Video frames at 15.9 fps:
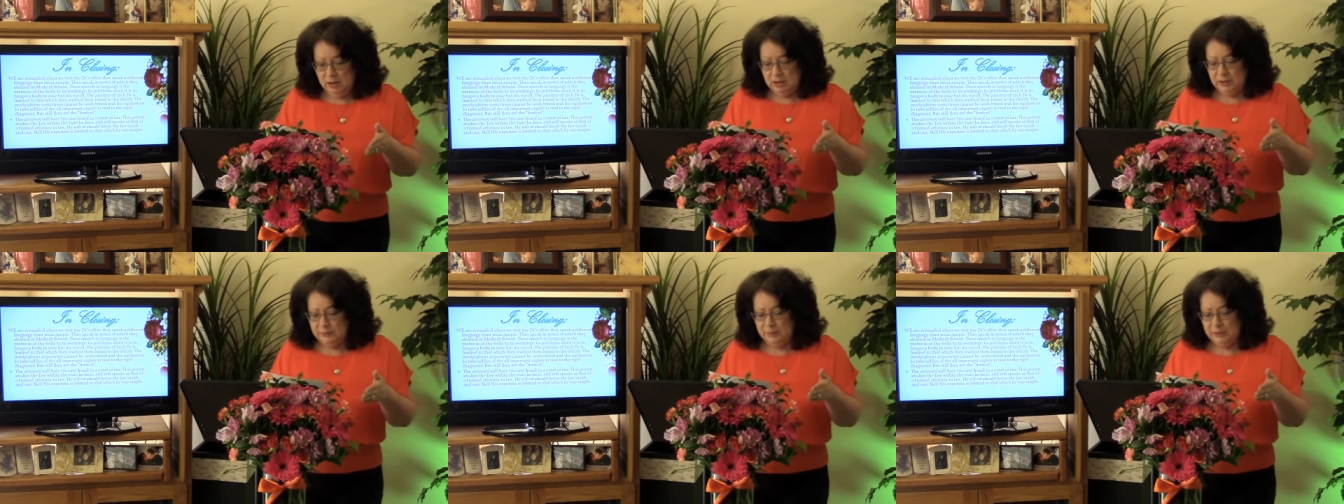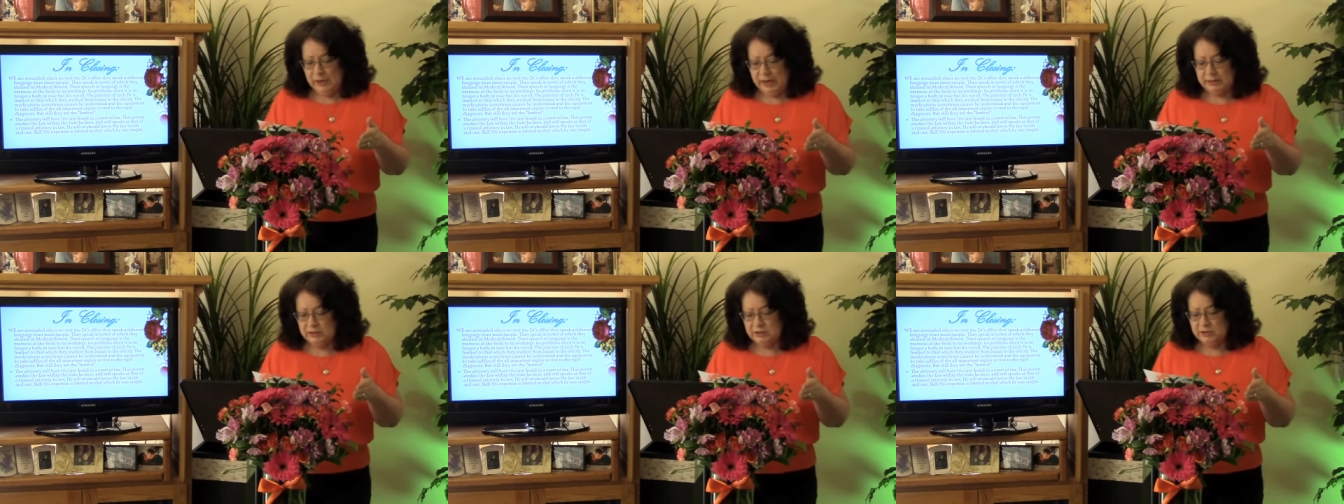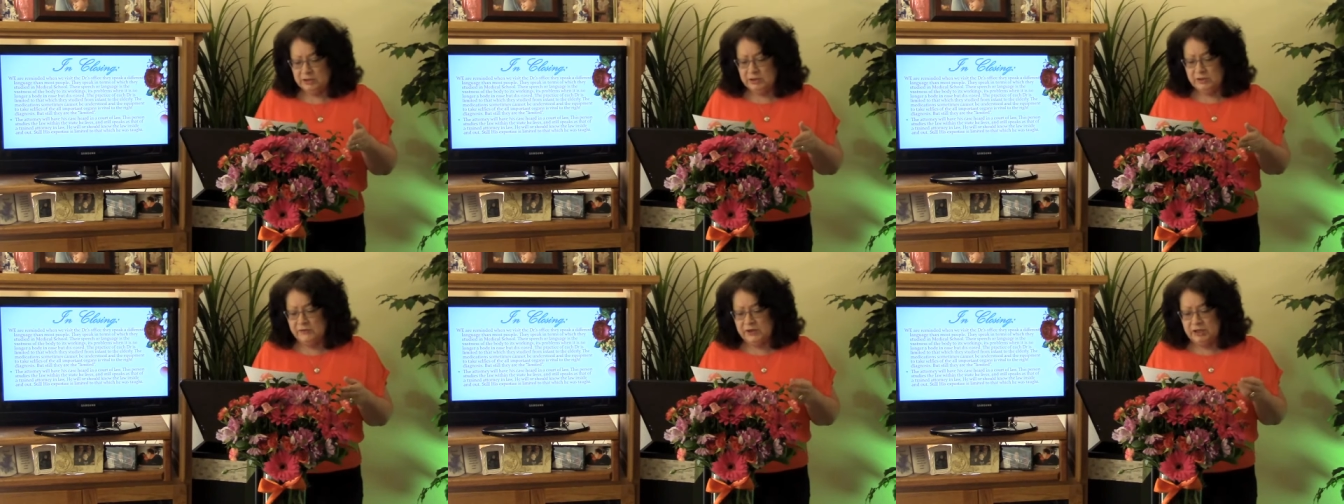The
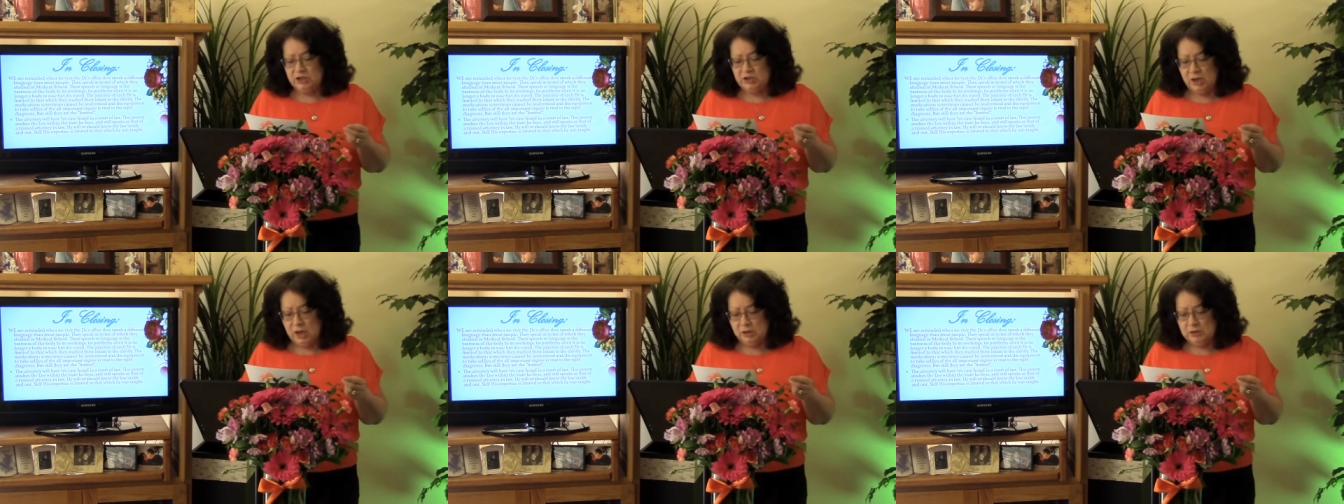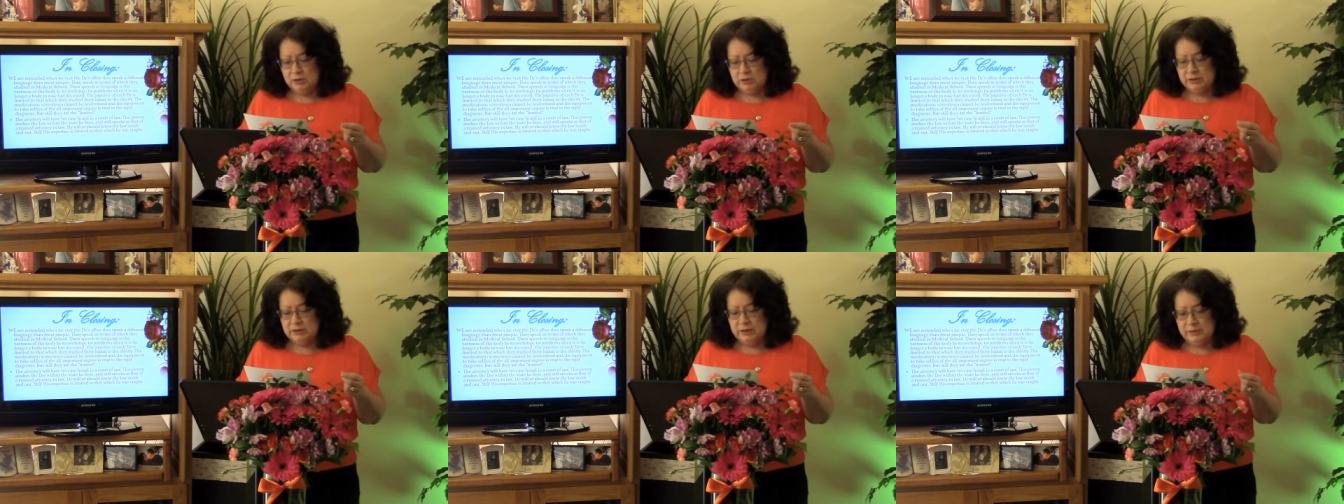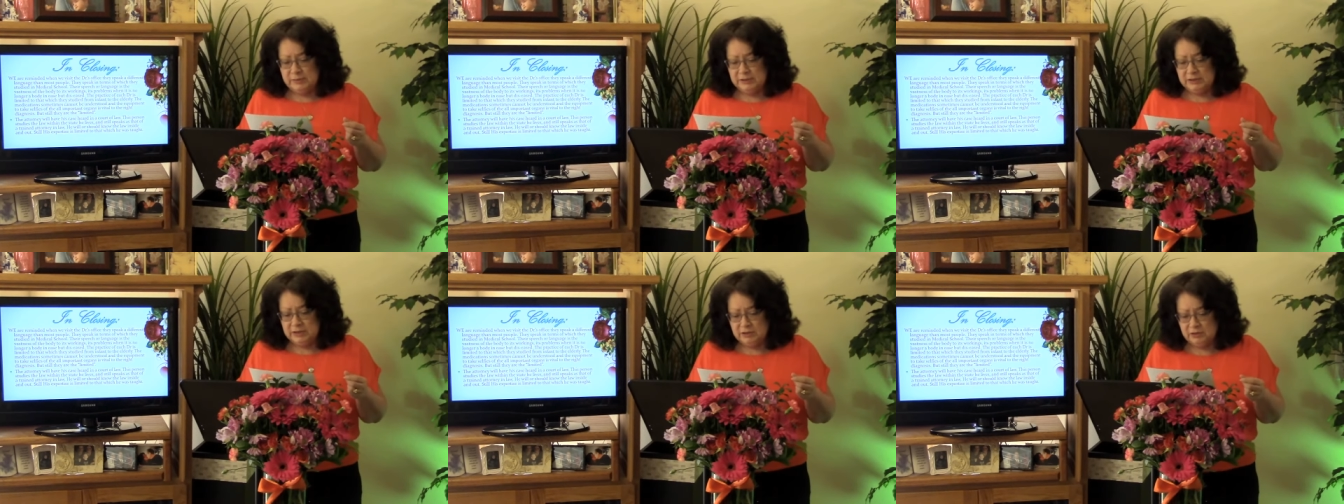practice of each doctor is
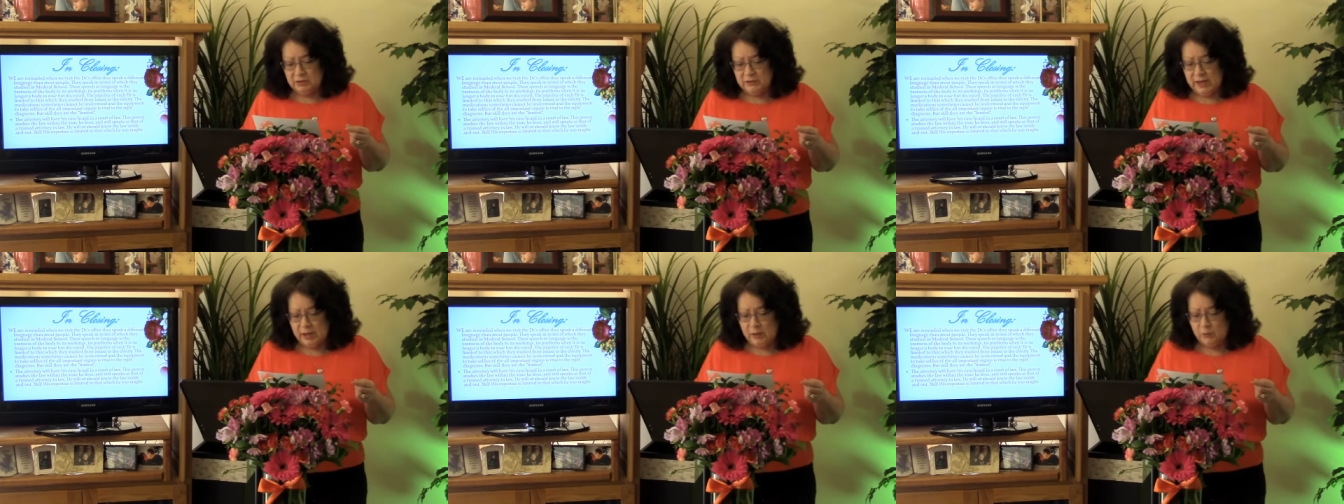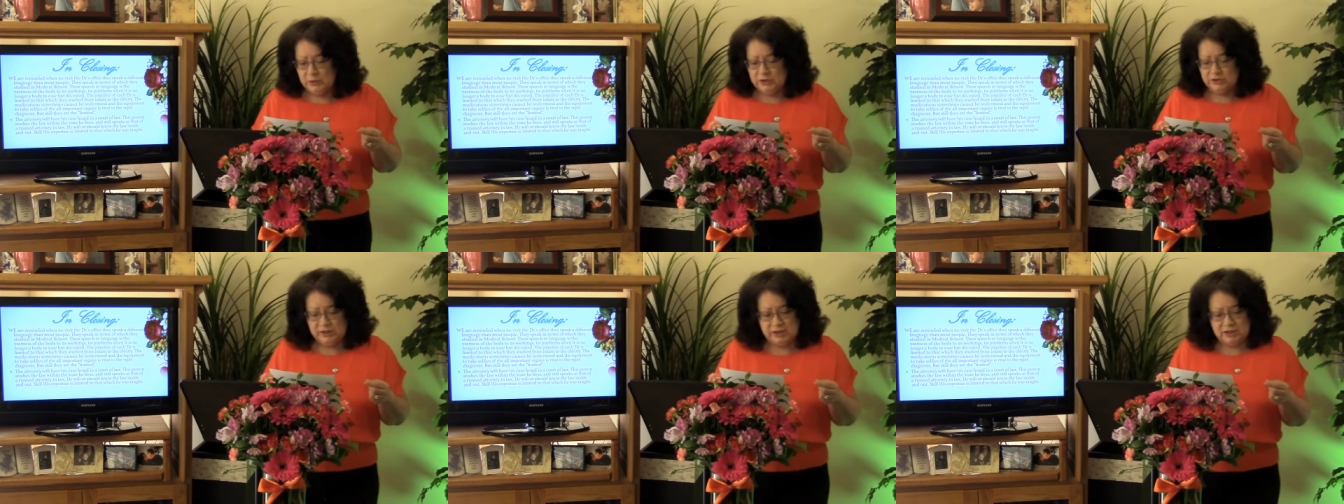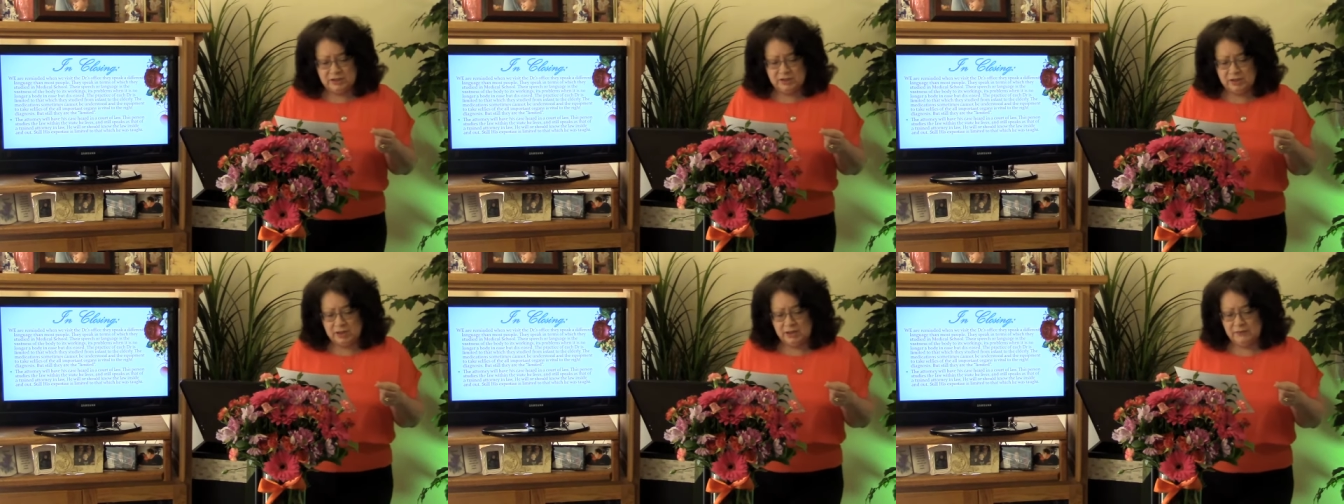limited to that which they
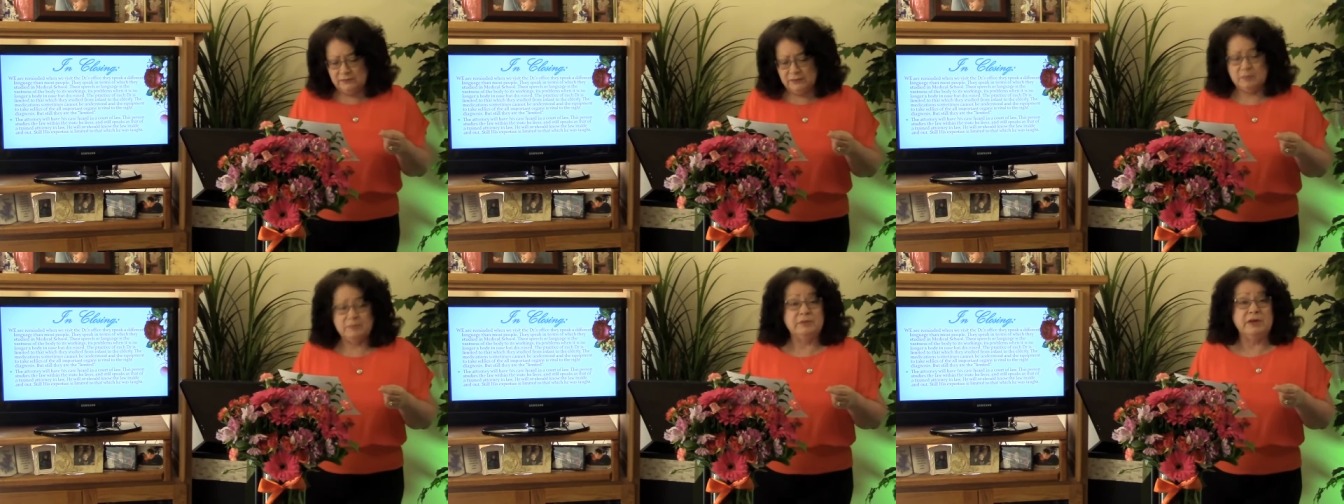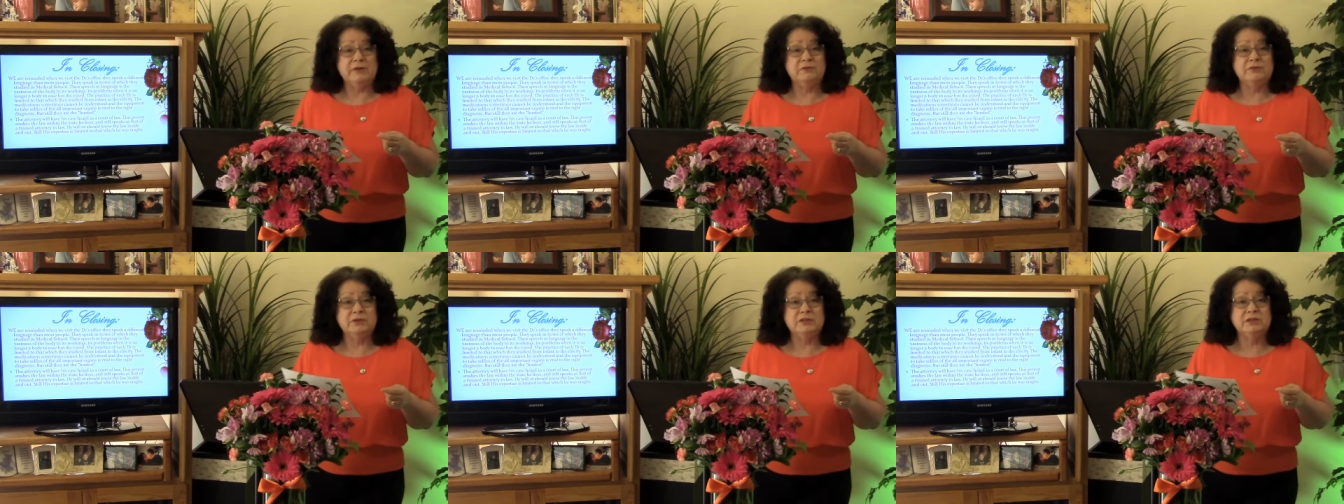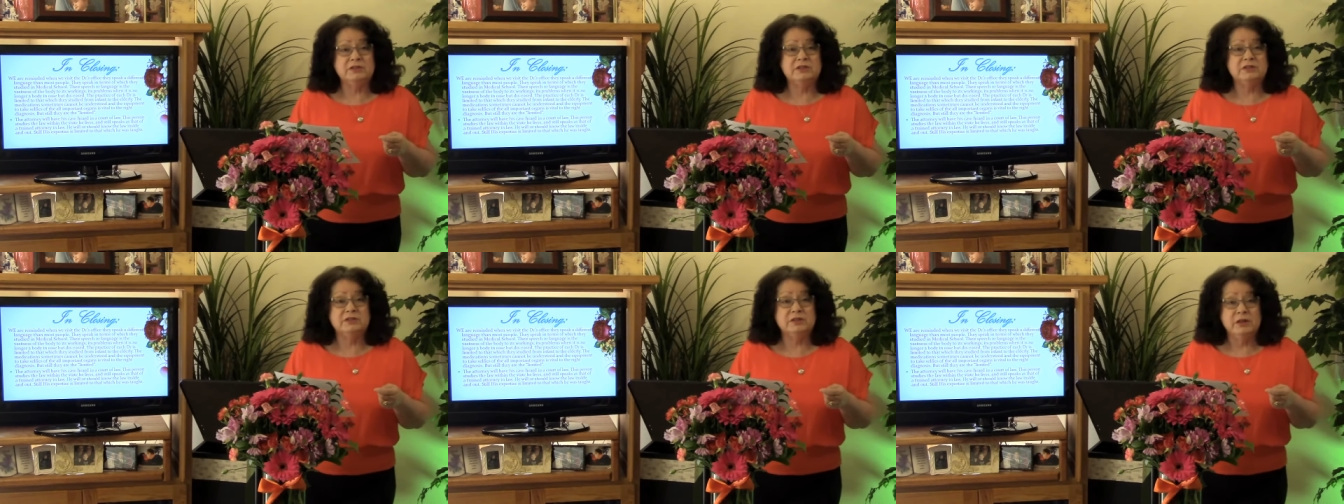studied from infancy